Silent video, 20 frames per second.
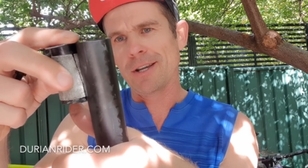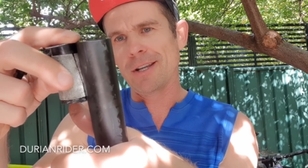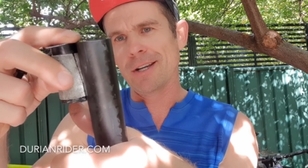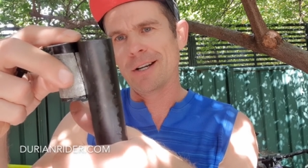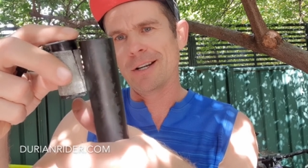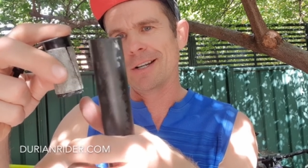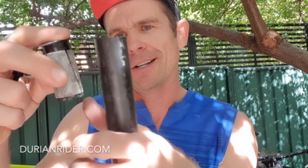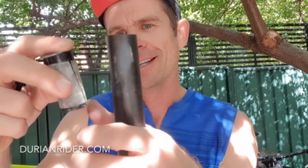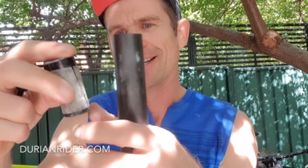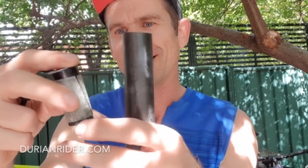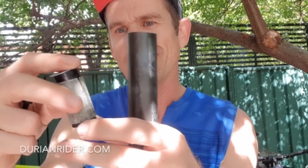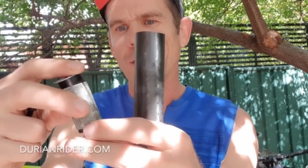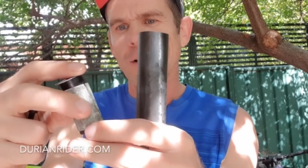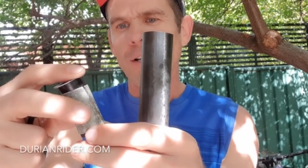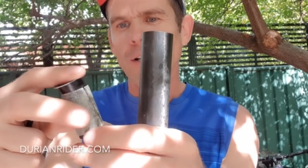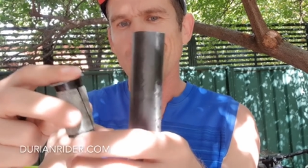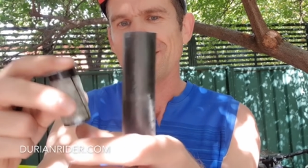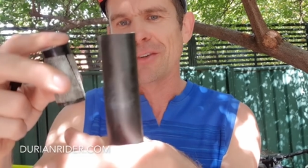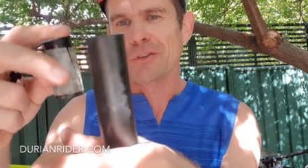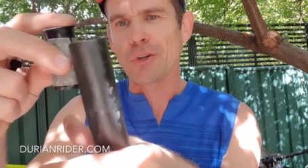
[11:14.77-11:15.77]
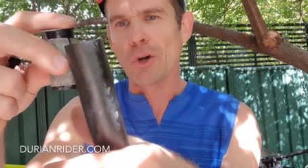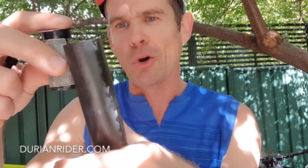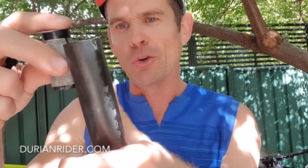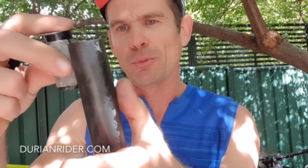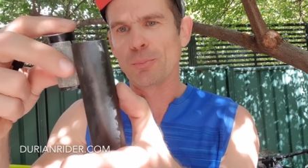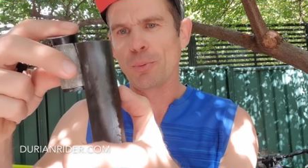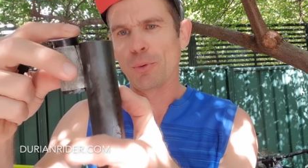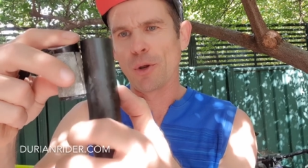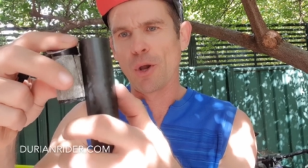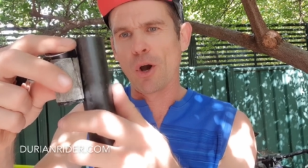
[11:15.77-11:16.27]
you know this goes
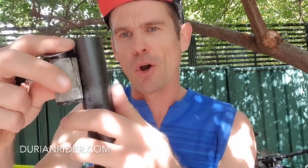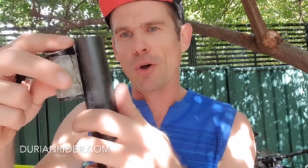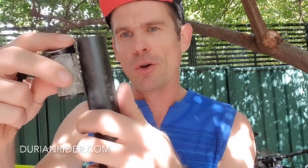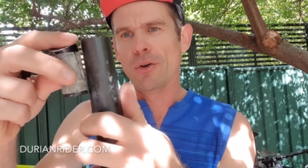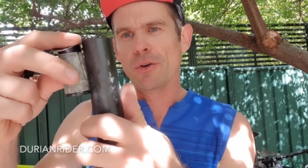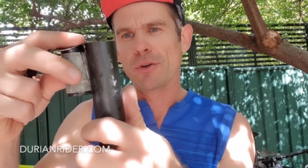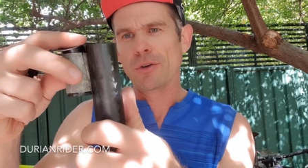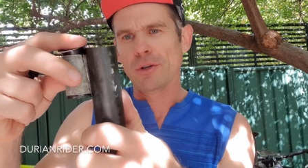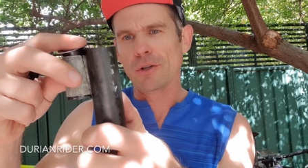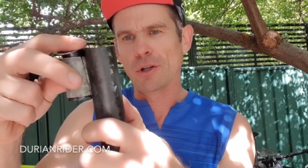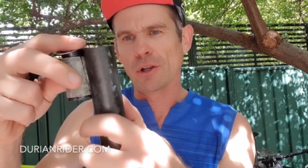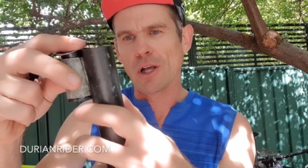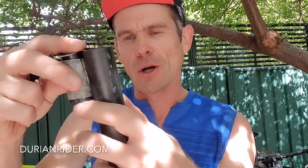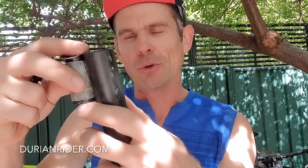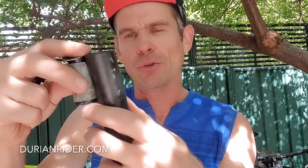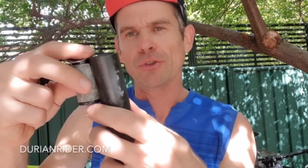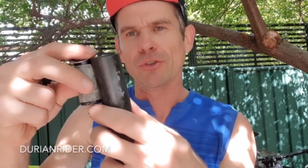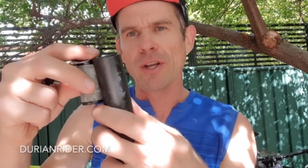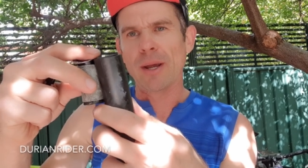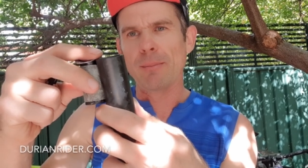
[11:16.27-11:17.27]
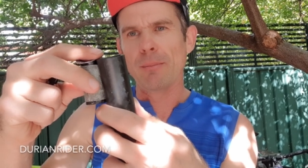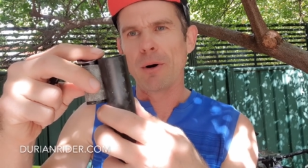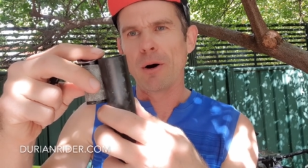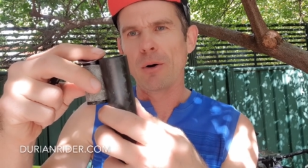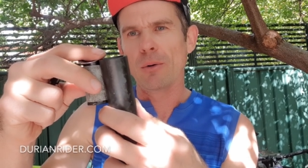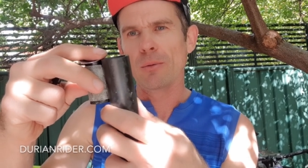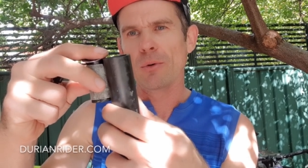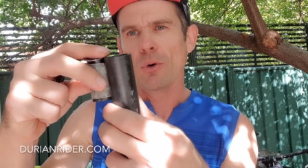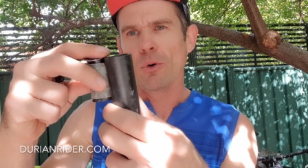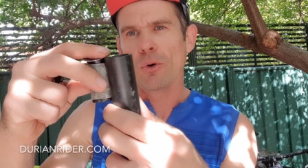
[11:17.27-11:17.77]
beyond your lowest stem
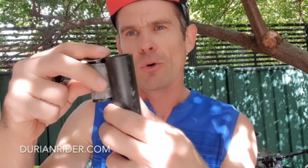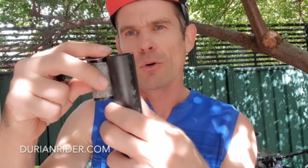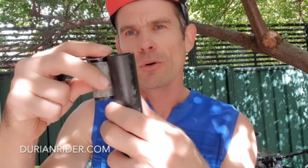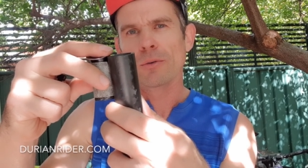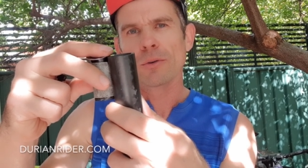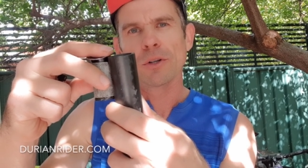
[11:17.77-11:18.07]
bolt or